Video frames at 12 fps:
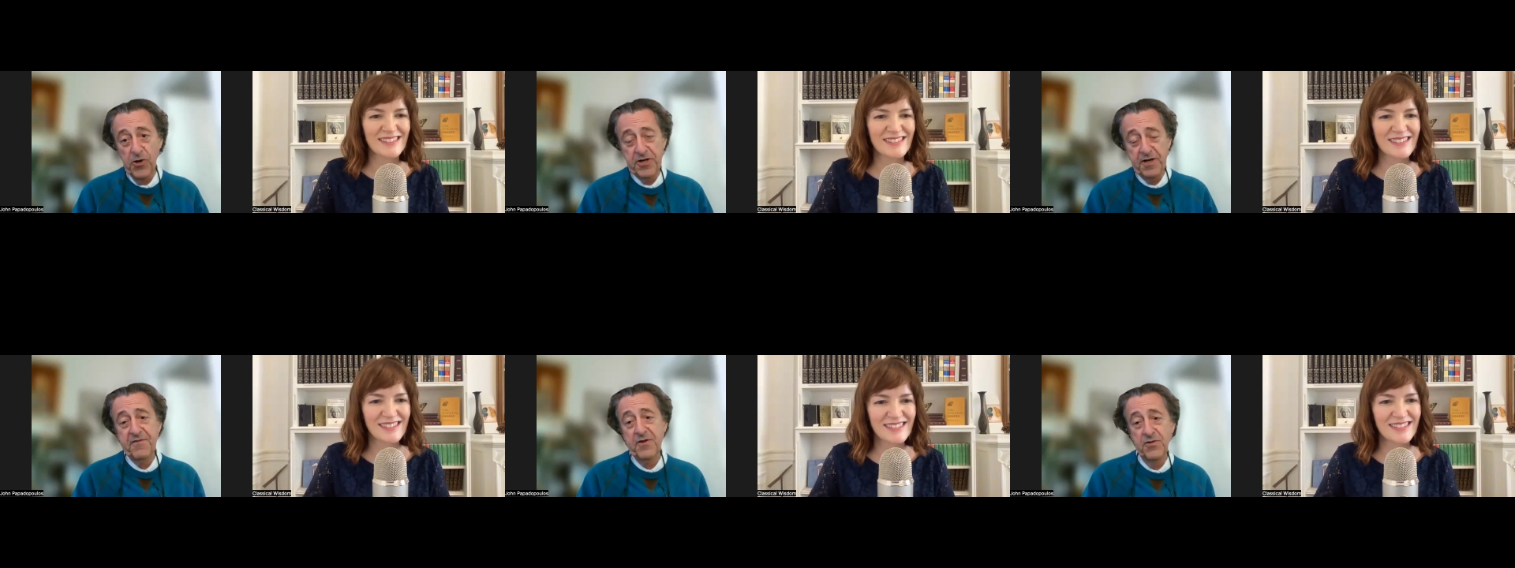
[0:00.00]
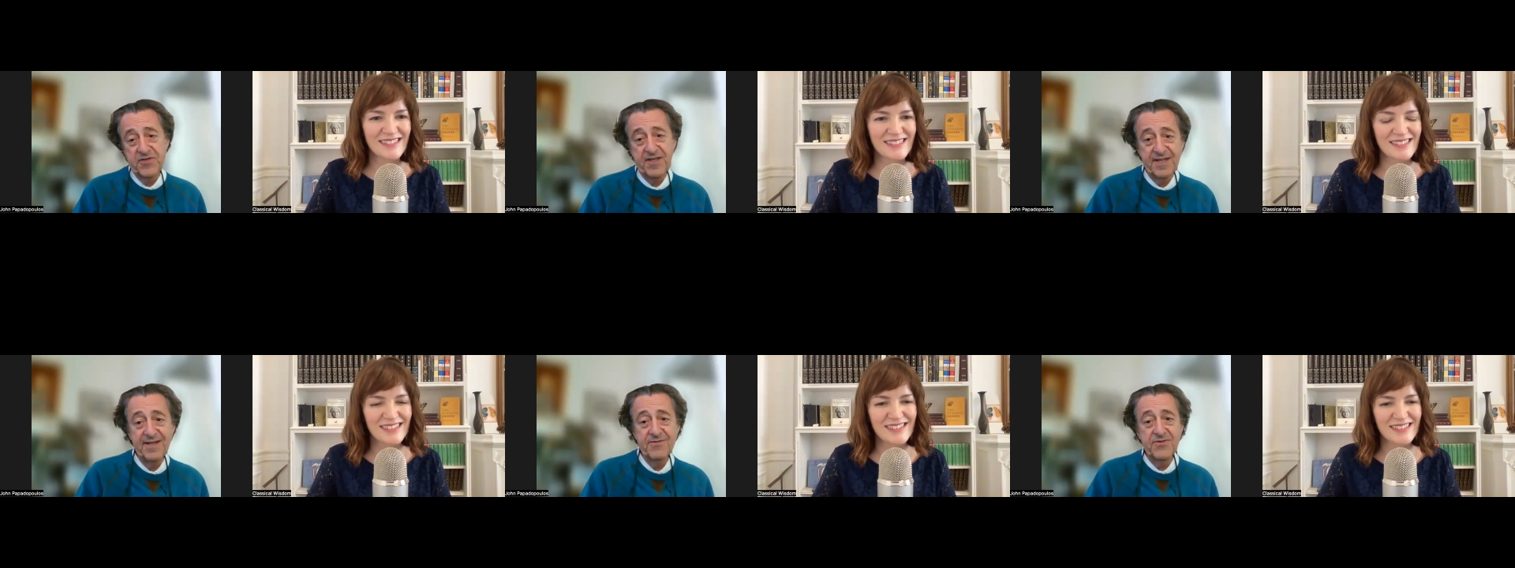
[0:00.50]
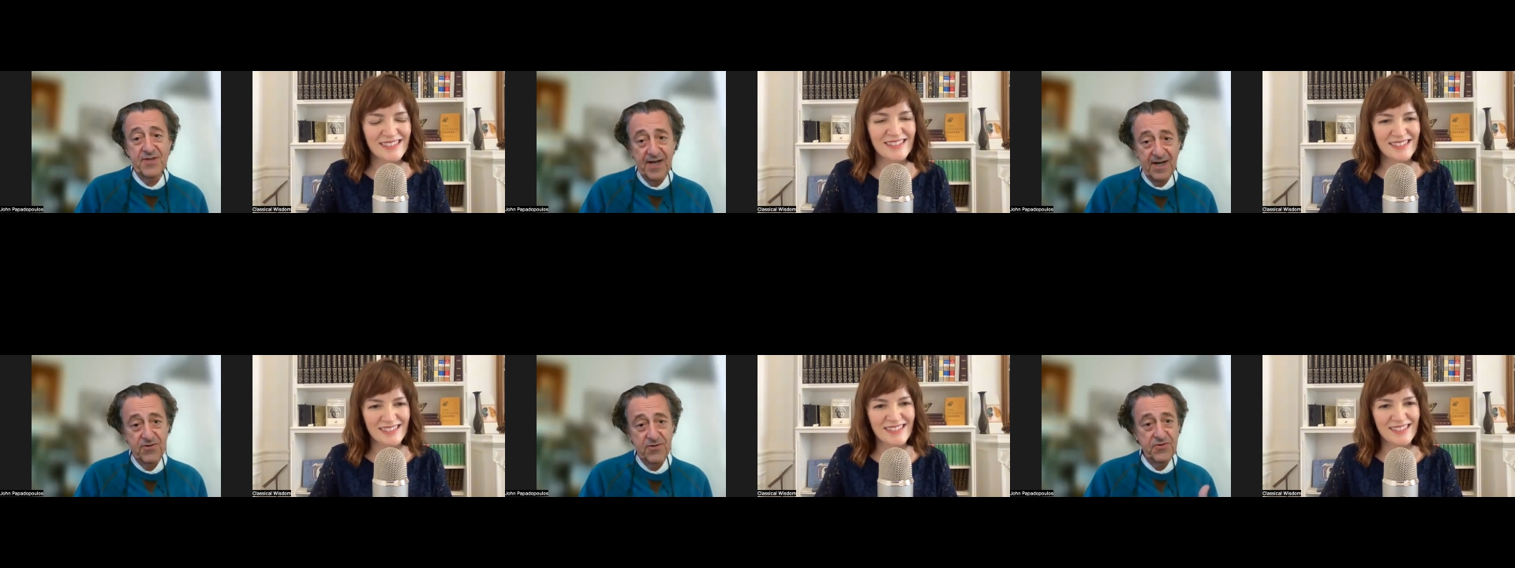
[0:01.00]
Speaker 1: work of Constantino
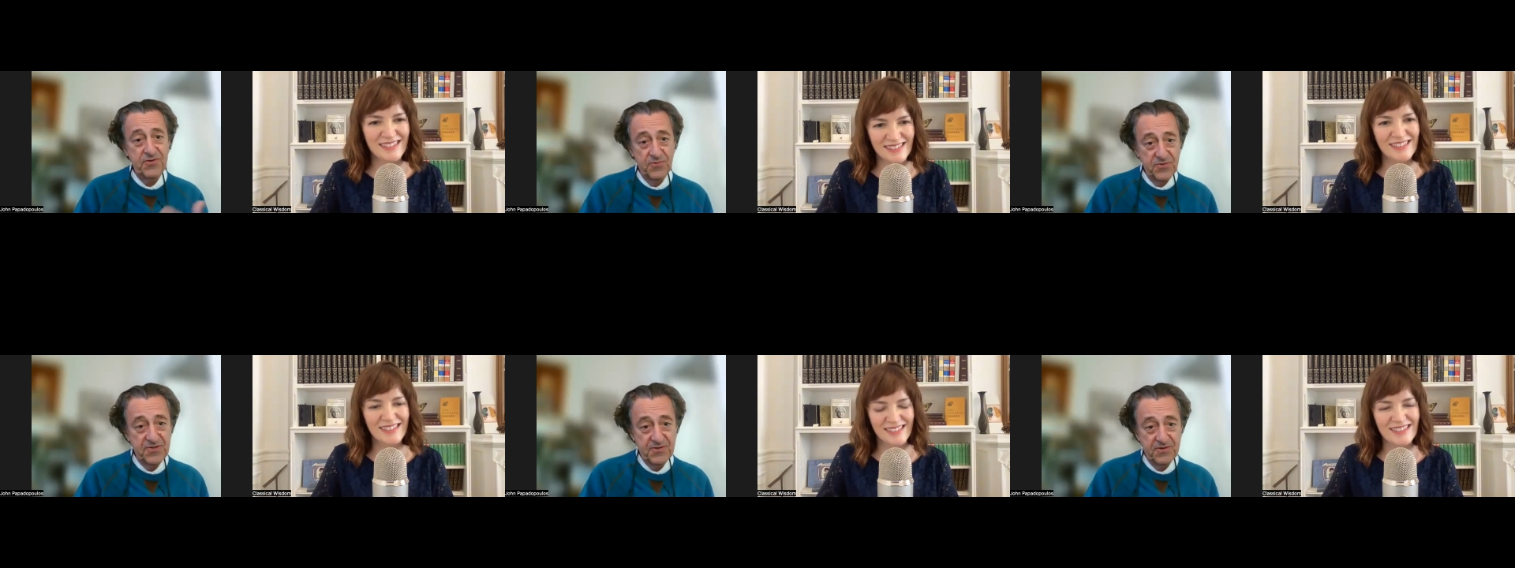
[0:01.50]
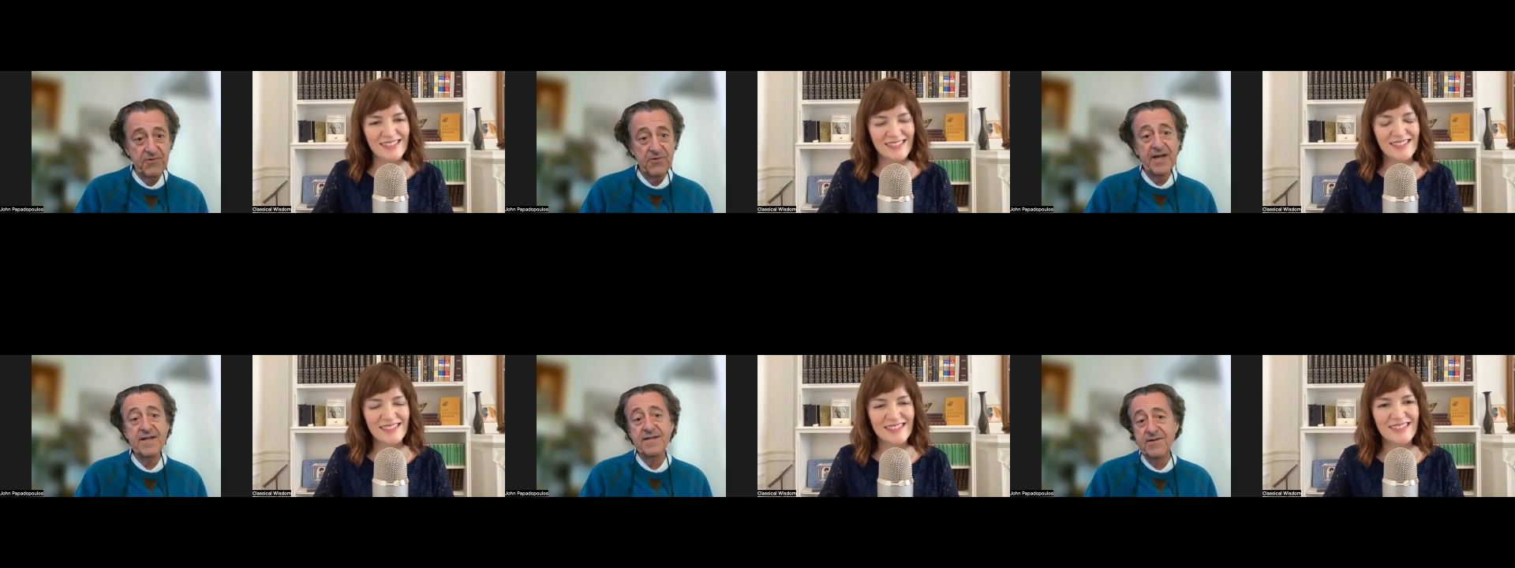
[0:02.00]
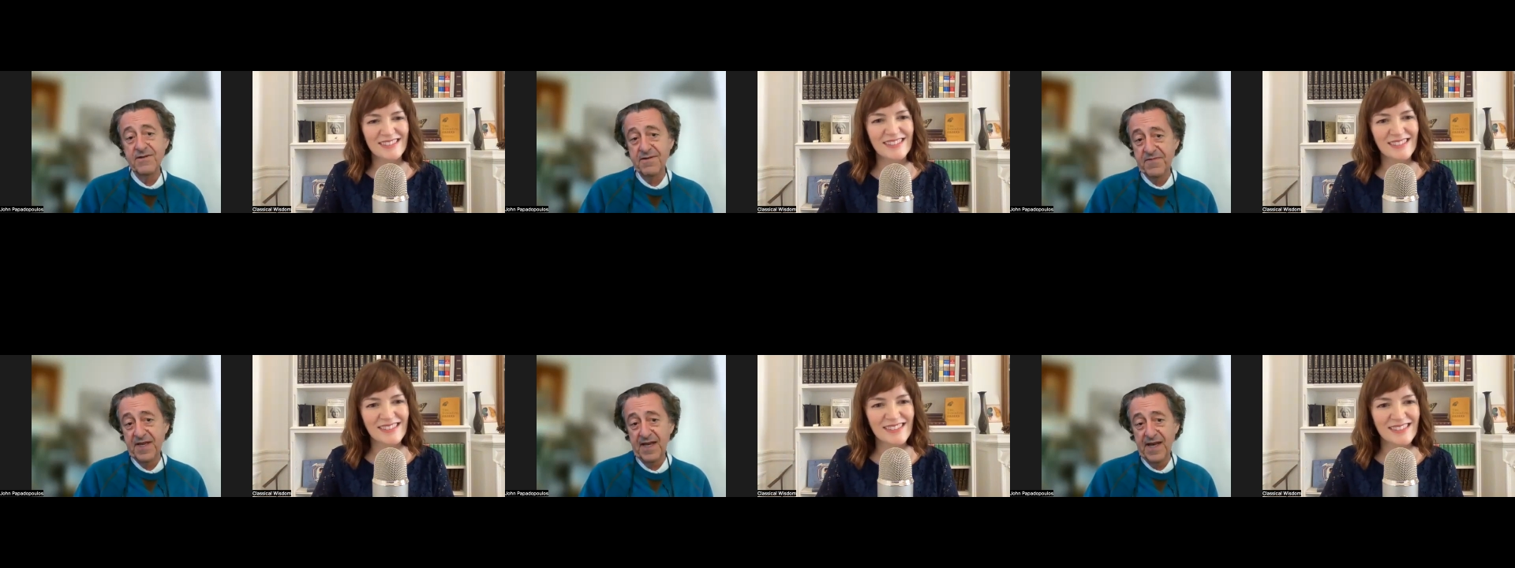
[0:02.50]
zachos who was the director
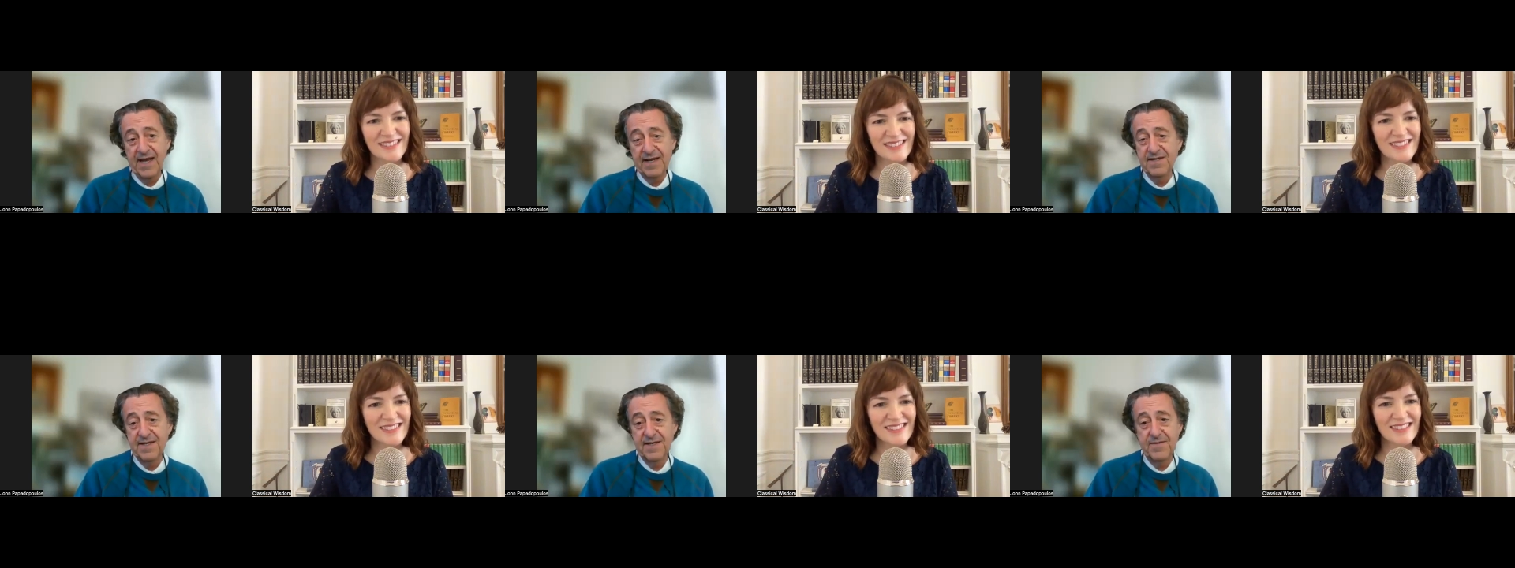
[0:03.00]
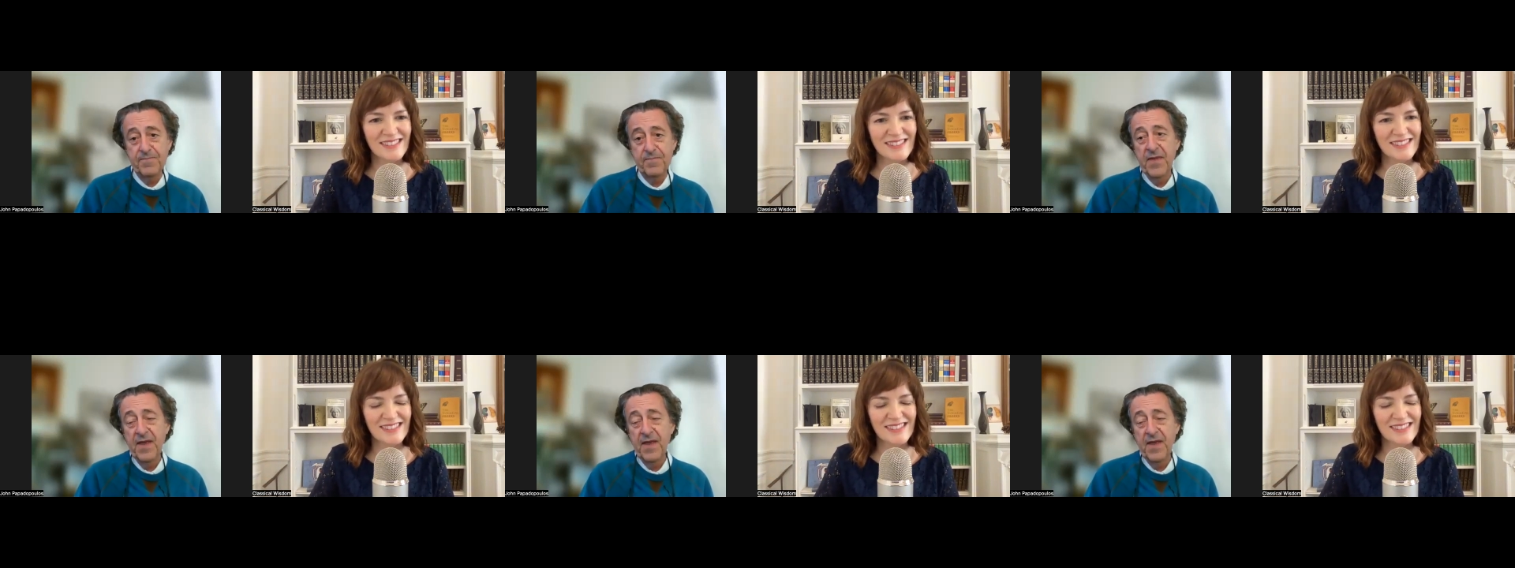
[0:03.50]
of the actium